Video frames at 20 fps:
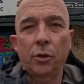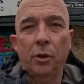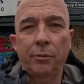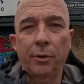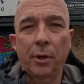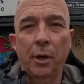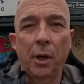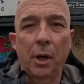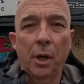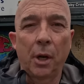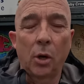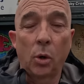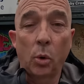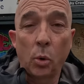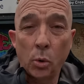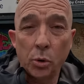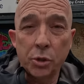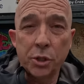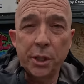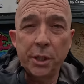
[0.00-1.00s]
of,
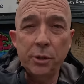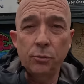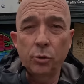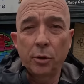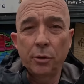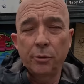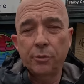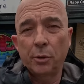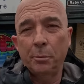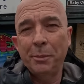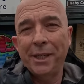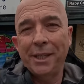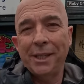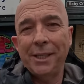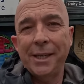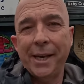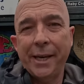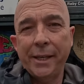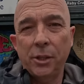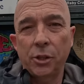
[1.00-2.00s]
or seen running from
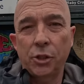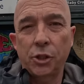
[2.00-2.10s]
89 to